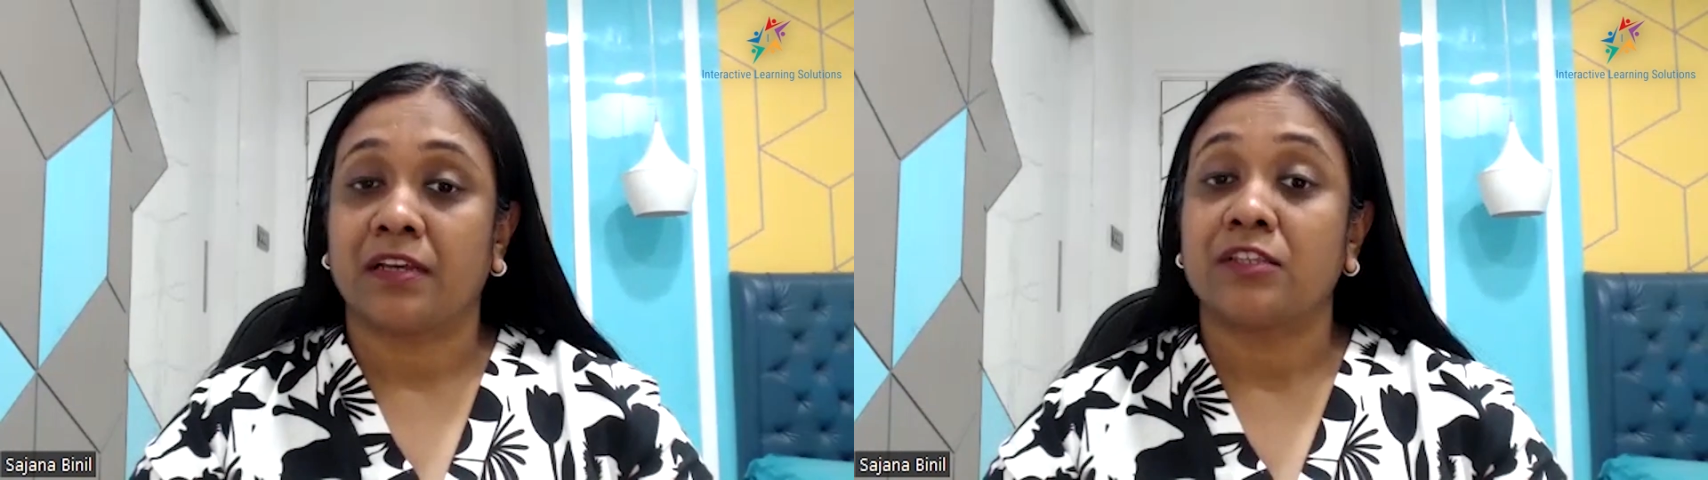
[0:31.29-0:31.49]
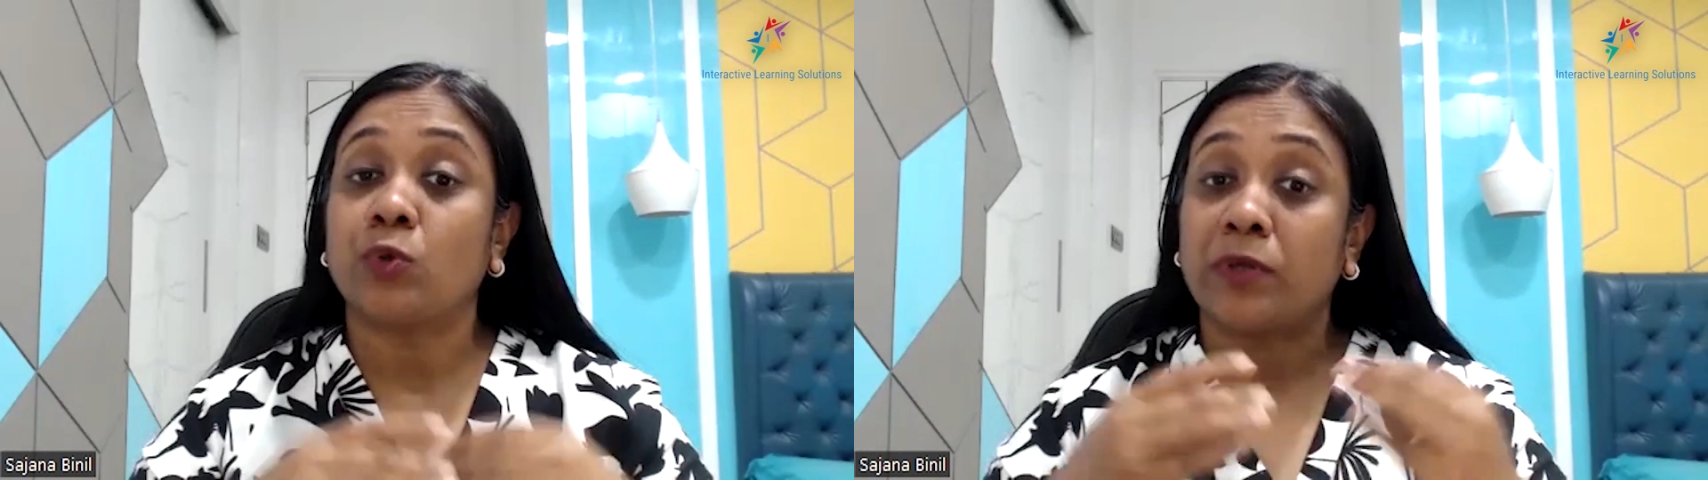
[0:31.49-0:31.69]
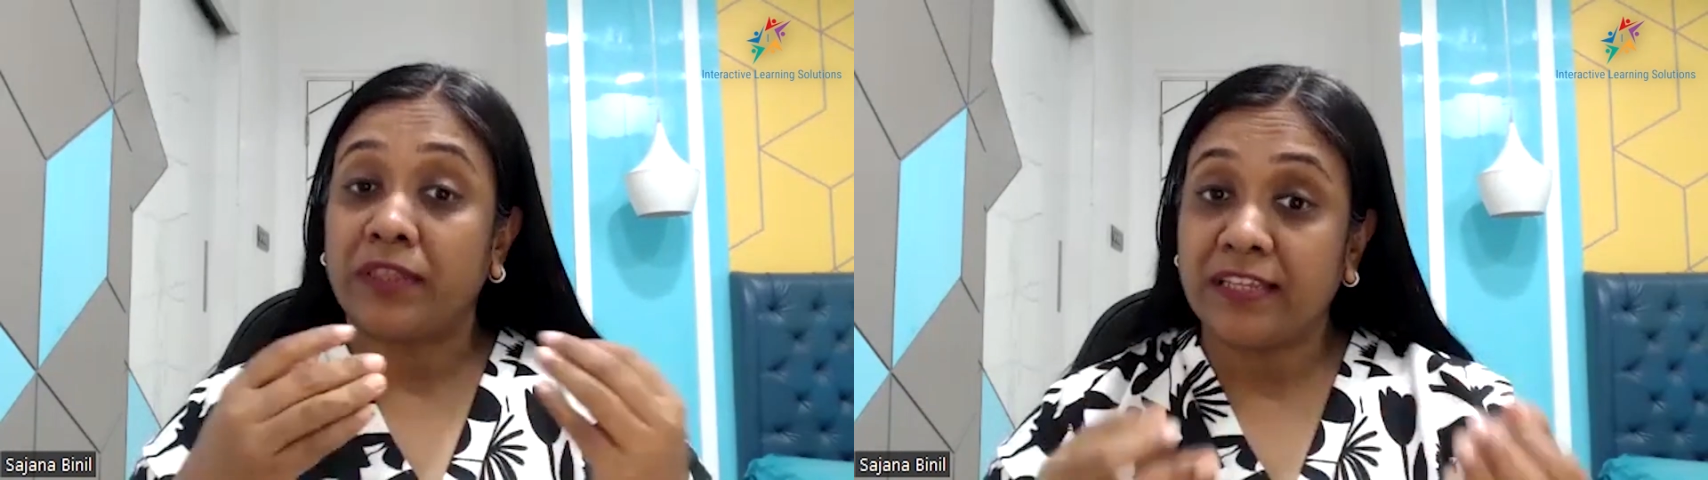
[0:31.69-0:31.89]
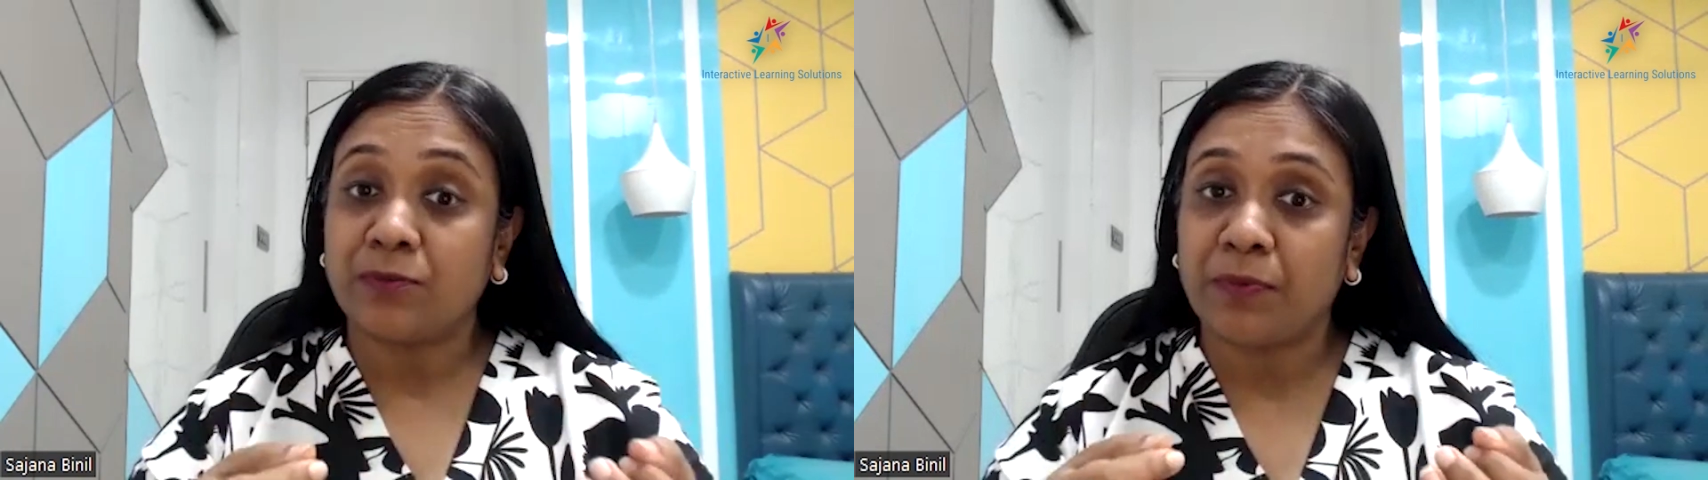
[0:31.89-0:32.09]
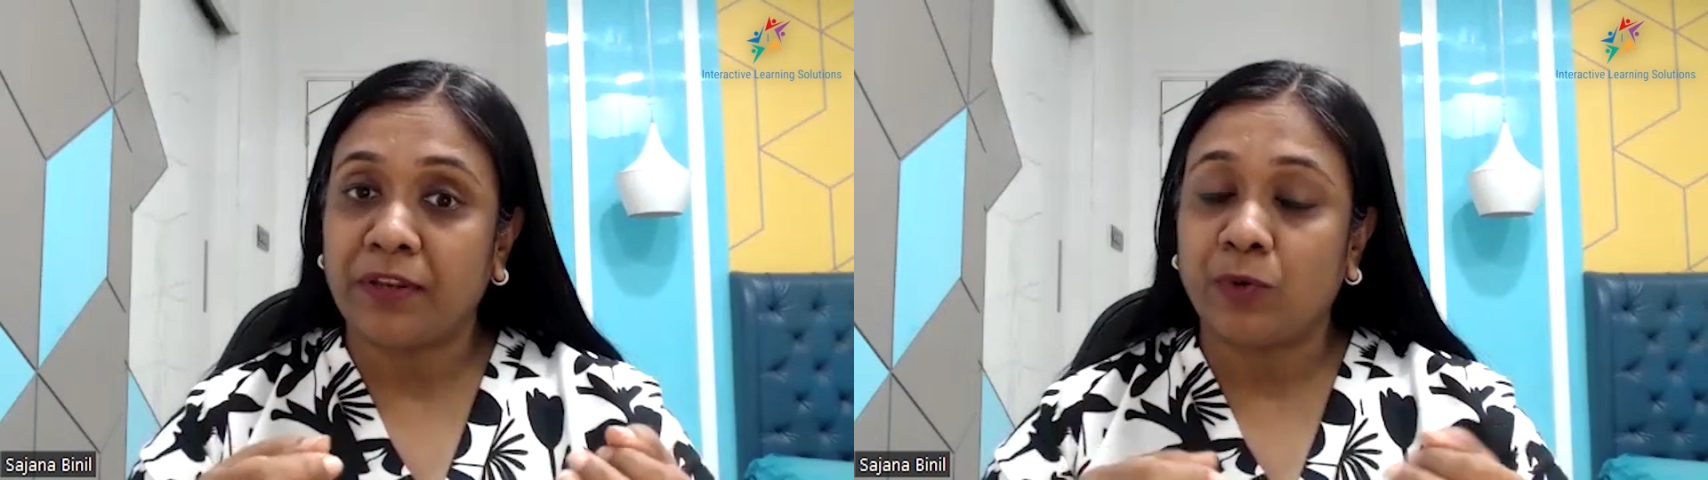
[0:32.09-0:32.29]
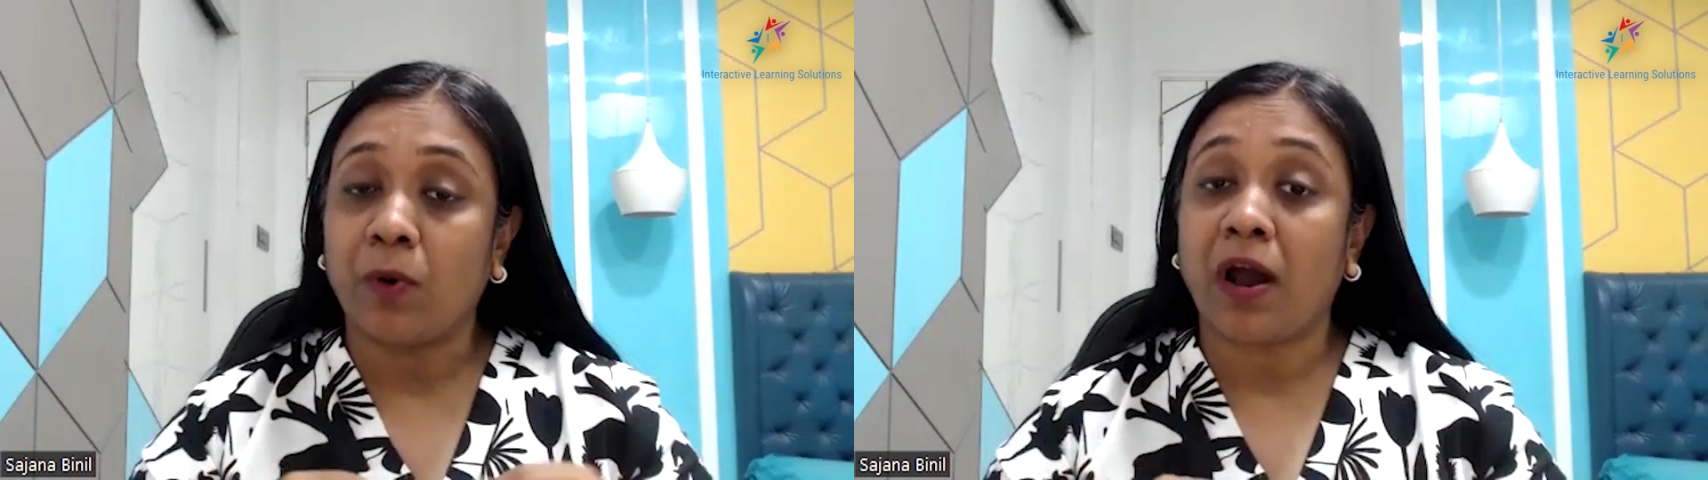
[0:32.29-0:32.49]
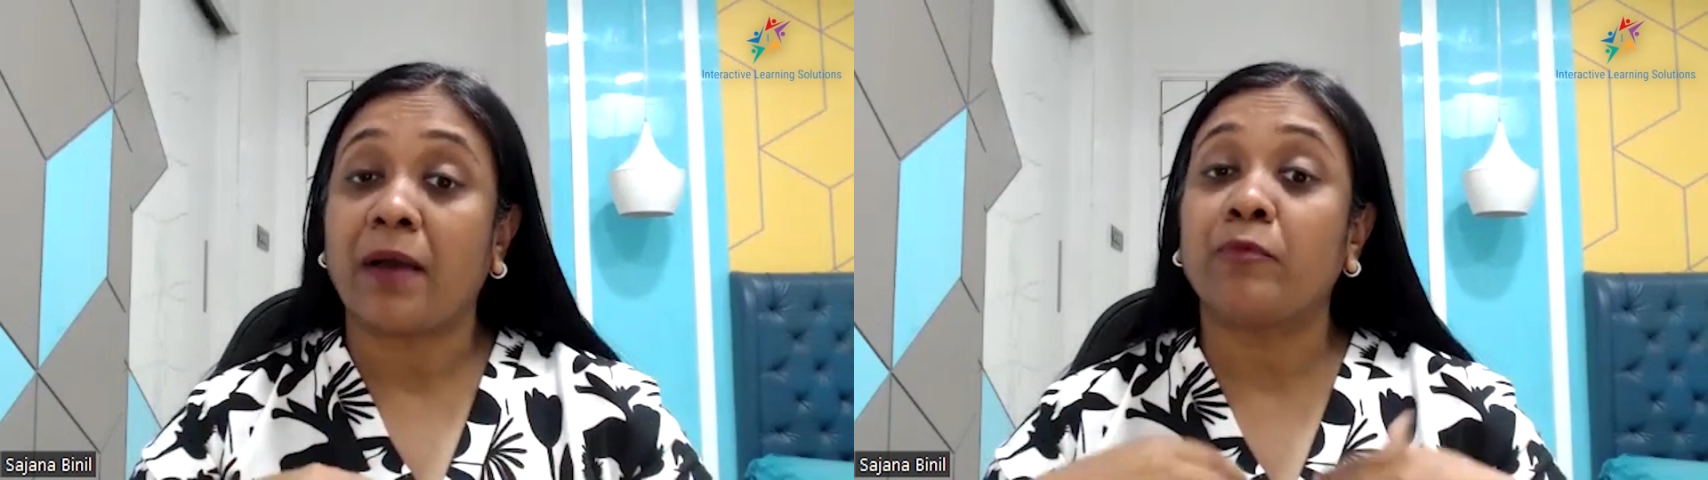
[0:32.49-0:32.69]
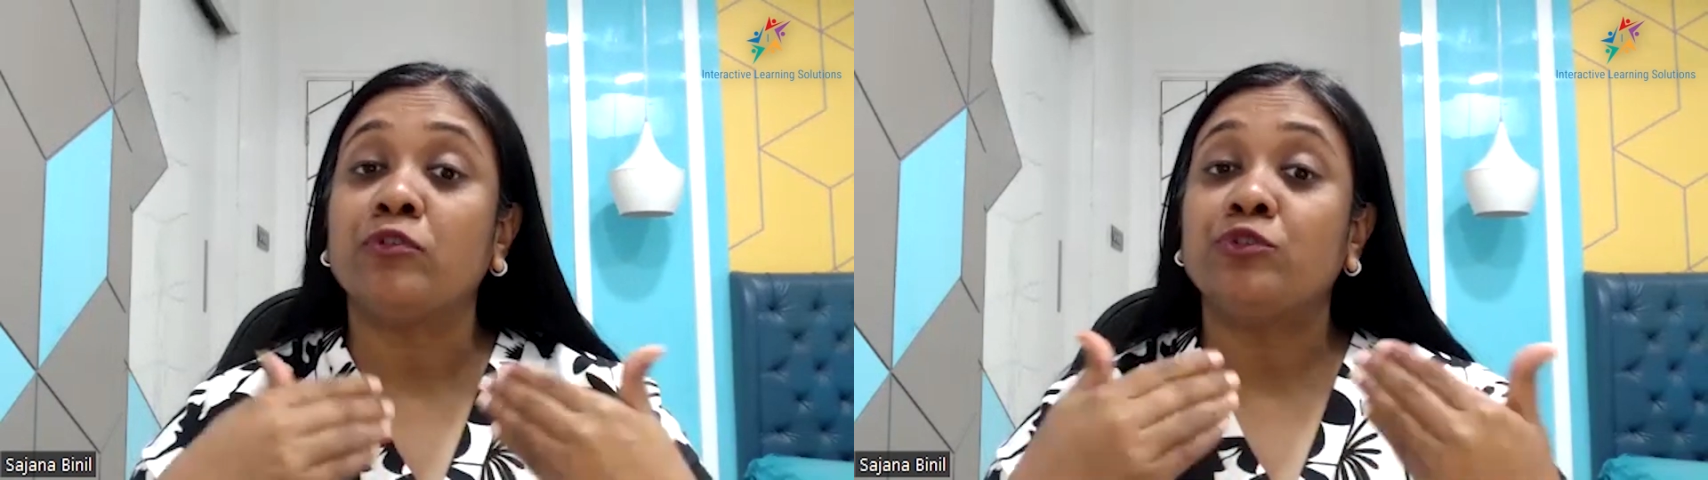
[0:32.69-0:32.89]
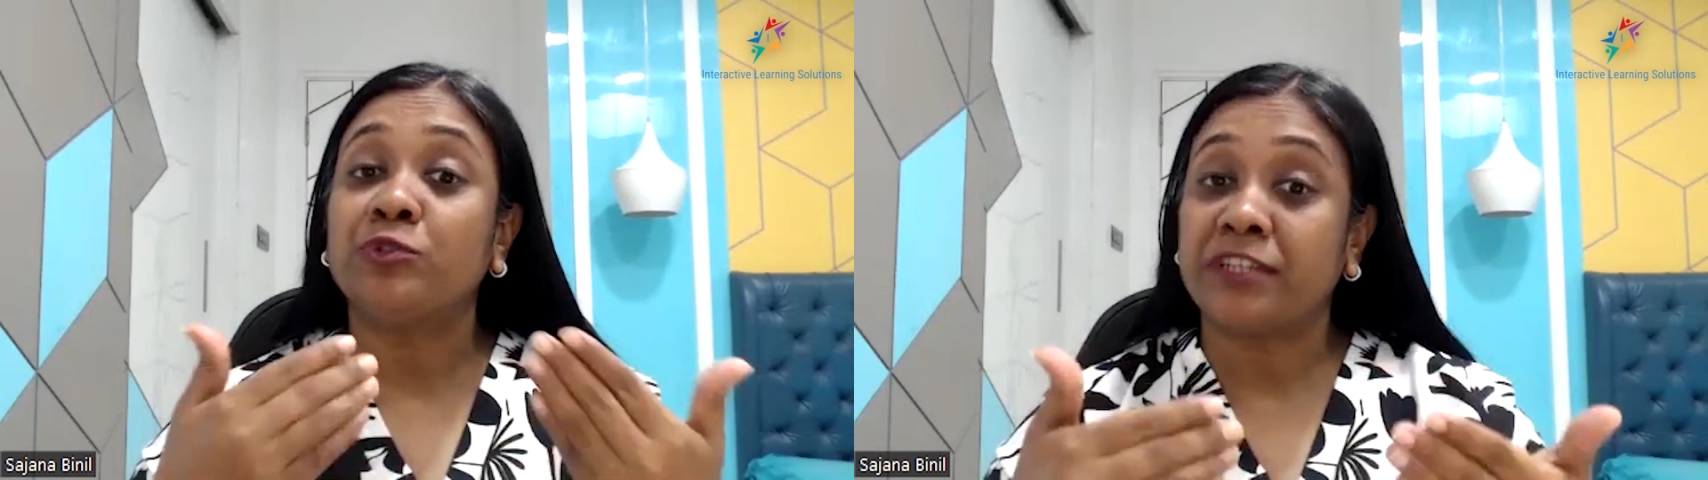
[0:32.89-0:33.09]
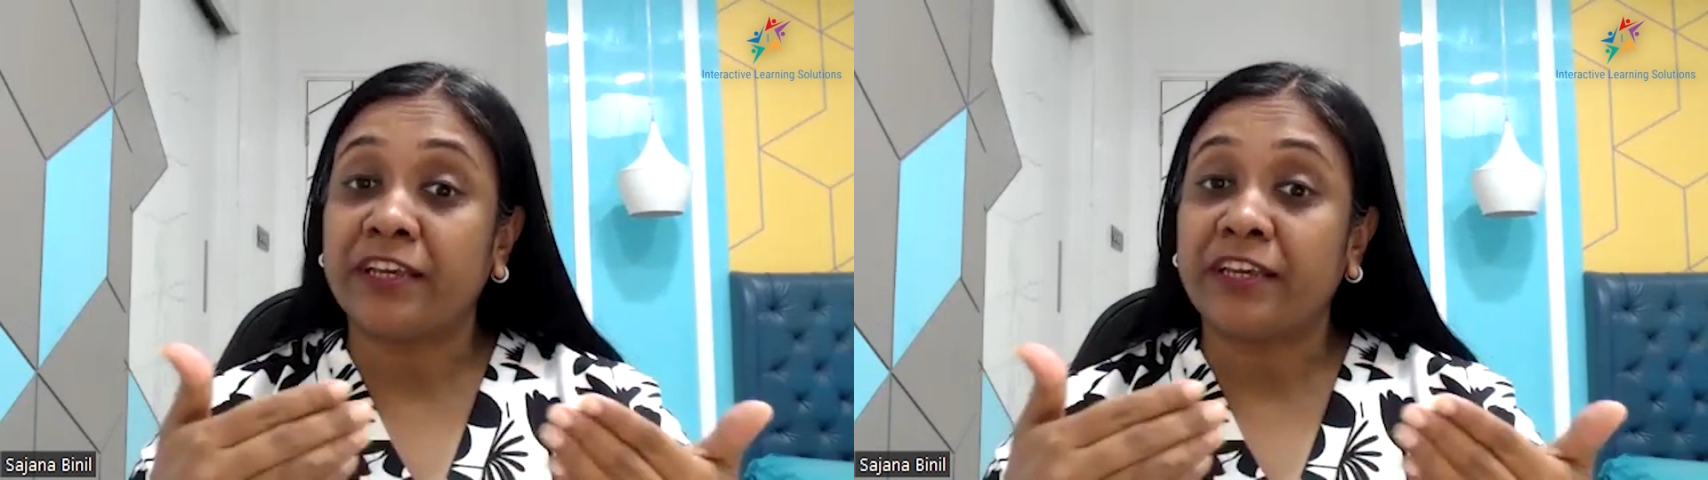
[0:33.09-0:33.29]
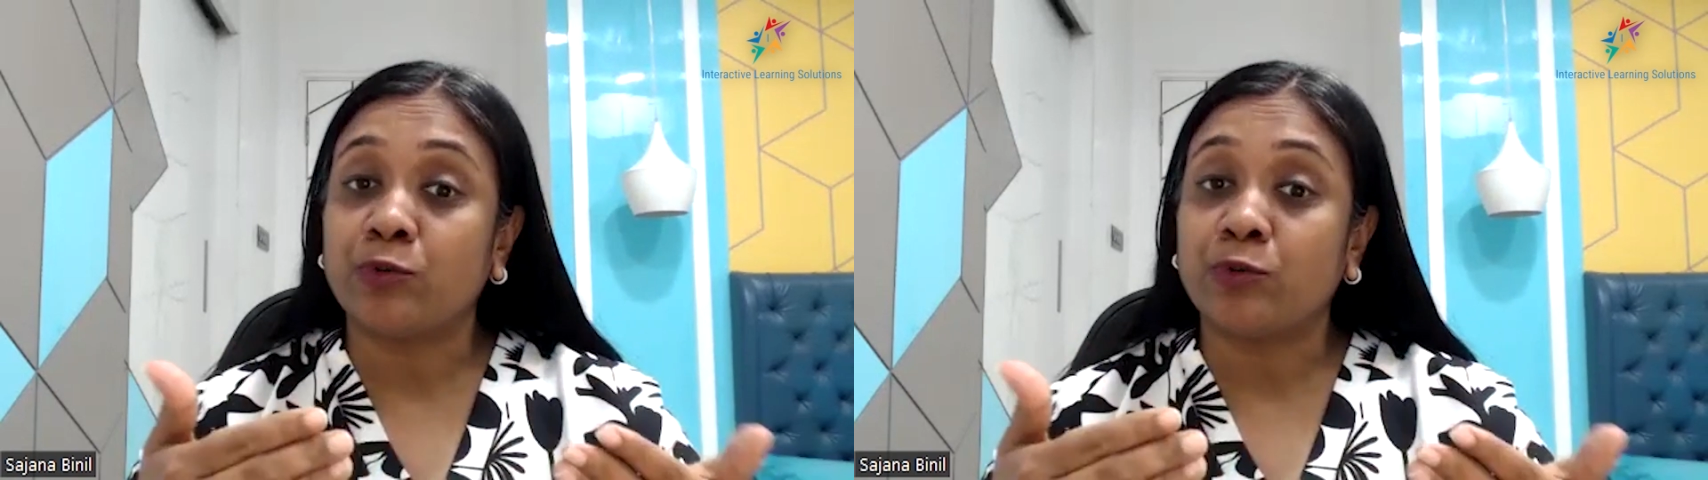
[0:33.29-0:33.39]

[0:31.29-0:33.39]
So in this video, I'm going to take